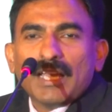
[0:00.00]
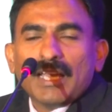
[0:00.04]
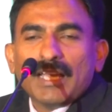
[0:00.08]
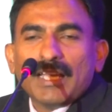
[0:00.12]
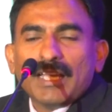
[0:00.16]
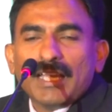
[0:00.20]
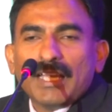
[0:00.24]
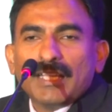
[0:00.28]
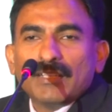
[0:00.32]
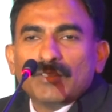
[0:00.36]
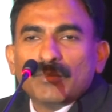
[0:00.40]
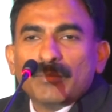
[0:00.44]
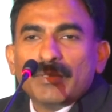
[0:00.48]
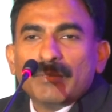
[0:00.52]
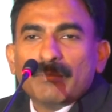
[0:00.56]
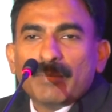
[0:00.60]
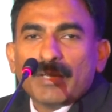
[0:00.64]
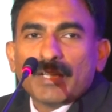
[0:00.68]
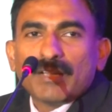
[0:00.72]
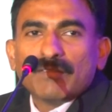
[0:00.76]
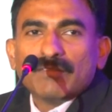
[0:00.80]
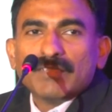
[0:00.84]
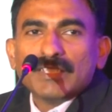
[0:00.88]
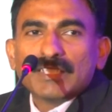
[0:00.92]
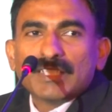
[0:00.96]
And to be
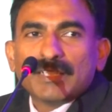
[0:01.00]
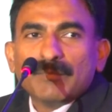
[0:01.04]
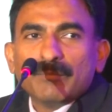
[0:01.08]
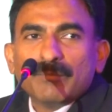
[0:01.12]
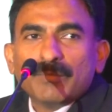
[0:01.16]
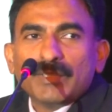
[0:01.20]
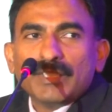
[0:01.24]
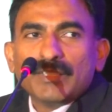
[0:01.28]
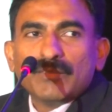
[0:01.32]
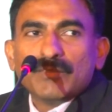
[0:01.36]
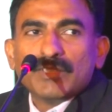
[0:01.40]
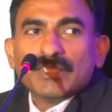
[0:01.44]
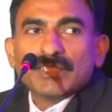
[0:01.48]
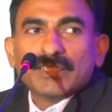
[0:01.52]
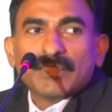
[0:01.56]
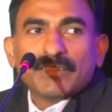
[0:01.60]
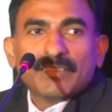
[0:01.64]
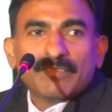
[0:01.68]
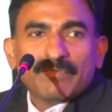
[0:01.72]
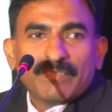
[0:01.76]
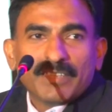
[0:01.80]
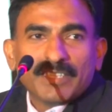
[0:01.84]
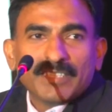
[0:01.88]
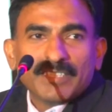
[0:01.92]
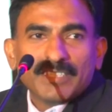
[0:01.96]
part of this company with
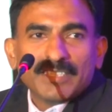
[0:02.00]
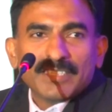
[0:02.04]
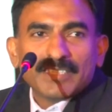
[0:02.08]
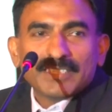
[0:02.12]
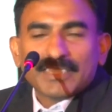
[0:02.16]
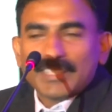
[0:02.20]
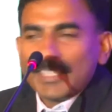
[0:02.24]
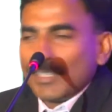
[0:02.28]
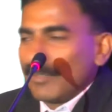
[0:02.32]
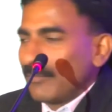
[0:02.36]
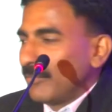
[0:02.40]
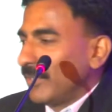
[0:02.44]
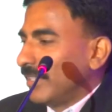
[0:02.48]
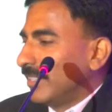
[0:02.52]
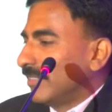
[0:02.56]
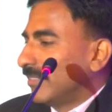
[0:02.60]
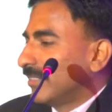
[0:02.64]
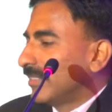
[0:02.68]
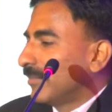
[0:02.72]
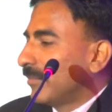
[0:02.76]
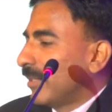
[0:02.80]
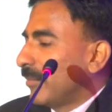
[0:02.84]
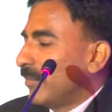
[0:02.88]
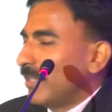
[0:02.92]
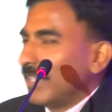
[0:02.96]
75 years and I'm
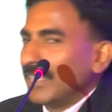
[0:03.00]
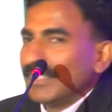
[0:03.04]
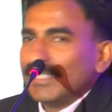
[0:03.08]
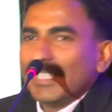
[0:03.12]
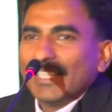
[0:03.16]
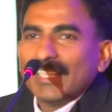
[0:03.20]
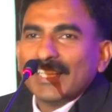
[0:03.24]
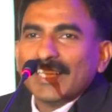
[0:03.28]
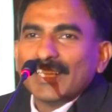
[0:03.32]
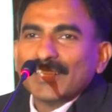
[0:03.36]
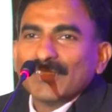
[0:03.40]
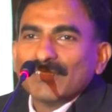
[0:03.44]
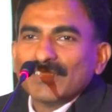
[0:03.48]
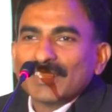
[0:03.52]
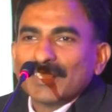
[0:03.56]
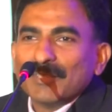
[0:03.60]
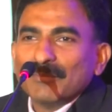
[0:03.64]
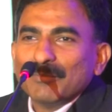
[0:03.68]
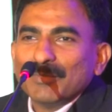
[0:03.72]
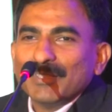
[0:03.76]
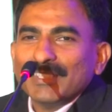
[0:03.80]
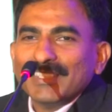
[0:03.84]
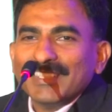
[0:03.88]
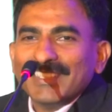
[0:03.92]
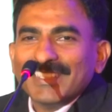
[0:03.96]
in maybe the tail end of the
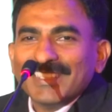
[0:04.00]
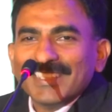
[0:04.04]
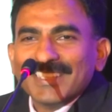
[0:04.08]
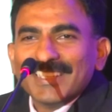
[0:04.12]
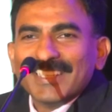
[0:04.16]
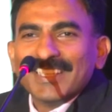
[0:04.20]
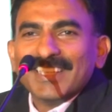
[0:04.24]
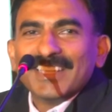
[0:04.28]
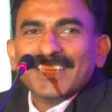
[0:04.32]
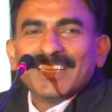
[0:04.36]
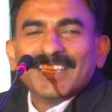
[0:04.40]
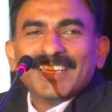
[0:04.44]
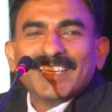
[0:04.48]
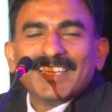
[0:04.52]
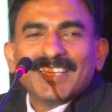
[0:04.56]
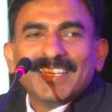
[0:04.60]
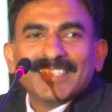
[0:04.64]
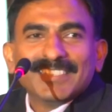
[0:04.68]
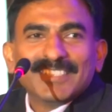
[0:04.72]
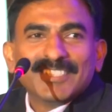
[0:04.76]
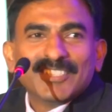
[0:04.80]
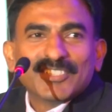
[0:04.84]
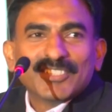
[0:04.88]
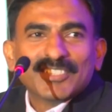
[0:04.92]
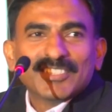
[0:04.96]
company,
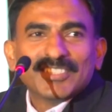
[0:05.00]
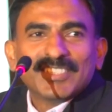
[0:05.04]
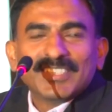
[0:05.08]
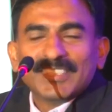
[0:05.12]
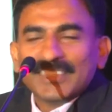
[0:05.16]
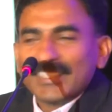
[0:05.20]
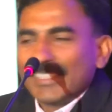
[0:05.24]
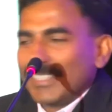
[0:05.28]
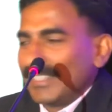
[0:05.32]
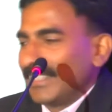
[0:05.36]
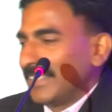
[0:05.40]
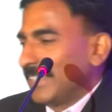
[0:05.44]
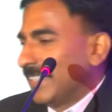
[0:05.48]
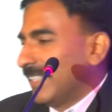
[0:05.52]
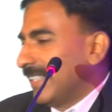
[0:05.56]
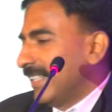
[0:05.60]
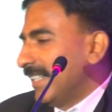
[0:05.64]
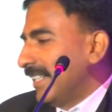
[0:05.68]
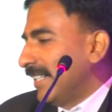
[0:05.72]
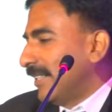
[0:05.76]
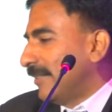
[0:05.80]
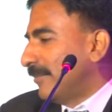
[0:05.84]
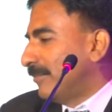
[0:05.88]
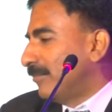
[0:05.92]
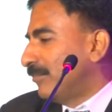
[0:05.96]
that's interesting, right?
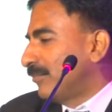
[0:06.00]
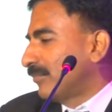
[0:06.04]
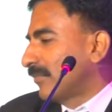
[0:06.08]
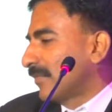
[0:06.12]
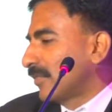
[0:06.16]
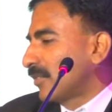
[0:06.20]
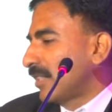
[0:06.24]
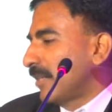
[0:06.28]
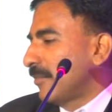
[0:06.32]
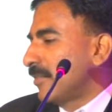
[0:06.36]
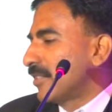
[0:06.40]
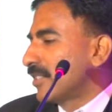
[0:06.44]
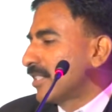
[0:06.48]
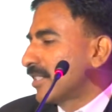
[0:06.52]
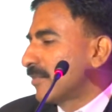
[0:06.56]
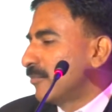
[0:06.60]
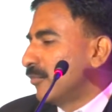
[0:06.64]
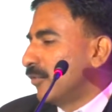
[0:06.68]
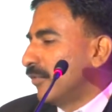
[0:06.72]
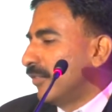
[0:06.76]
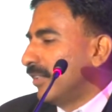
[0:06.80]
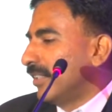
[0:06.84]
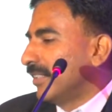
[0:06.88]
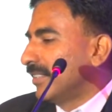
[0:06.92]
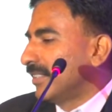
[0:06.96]
So let me
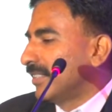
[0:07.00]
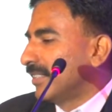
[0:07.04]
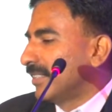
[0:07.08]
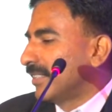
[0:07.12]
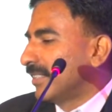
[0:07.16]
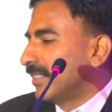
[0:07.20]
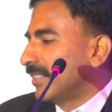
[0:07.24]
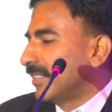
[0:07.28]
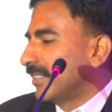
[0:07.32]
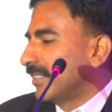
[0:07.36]
just move on.